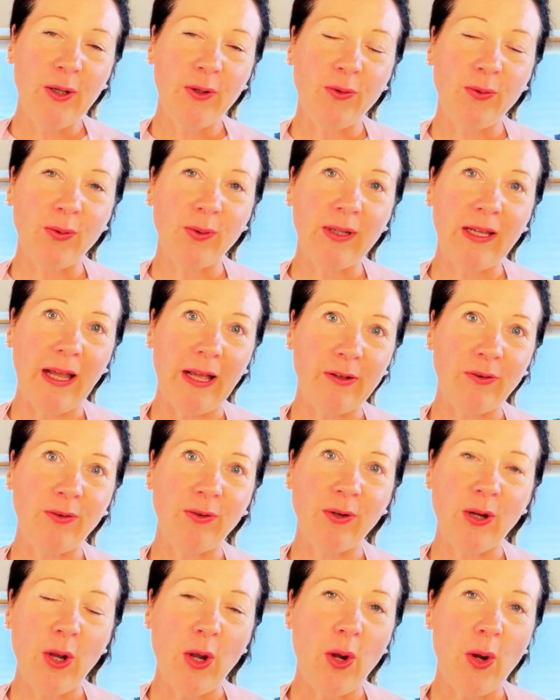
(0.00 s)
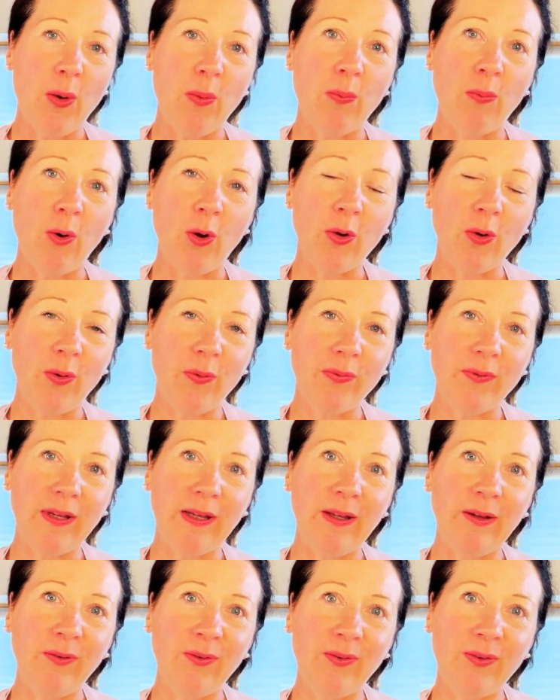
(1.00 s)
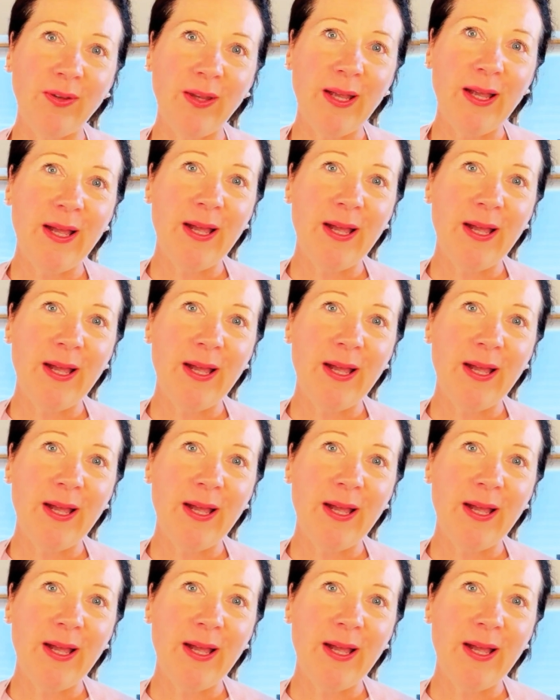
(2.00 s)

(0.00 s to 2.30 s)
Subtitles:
to catch one of these